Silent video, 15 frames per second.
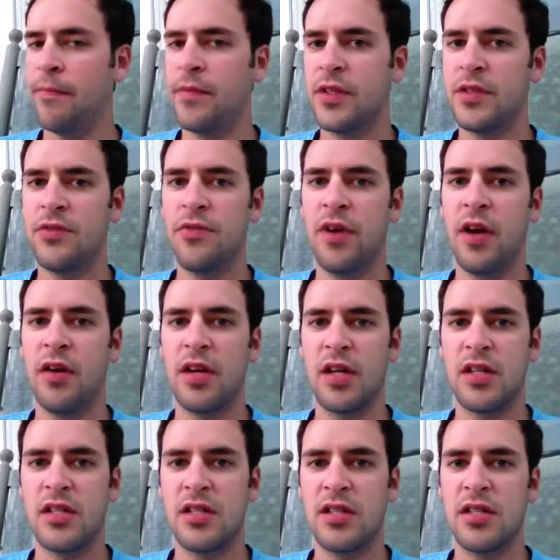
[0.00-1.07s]
It's very
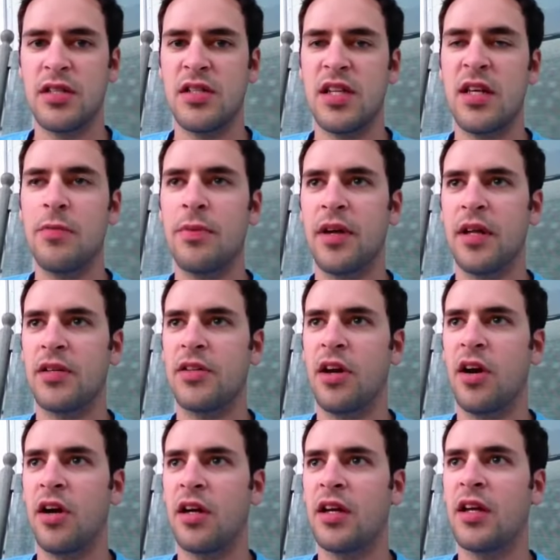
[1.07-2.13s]
deep and
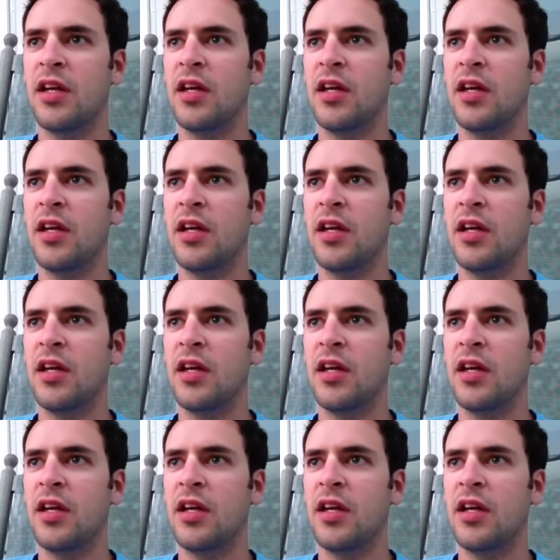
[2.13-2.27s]
dark.